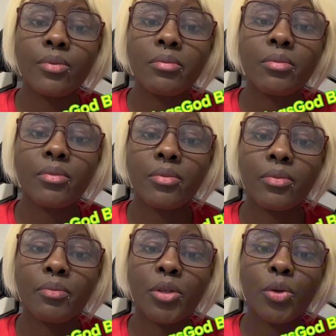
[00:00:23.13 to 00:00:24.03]
nah,
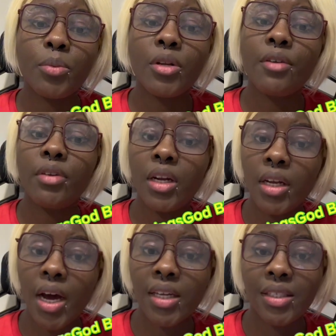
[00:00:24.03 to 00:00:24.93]
truth,
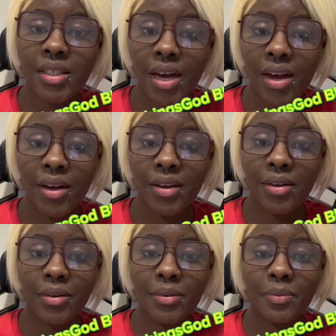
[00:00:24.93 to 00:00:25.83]
it don't go, it
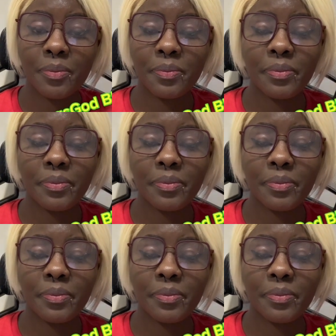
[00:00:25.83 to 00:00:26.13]
don't go.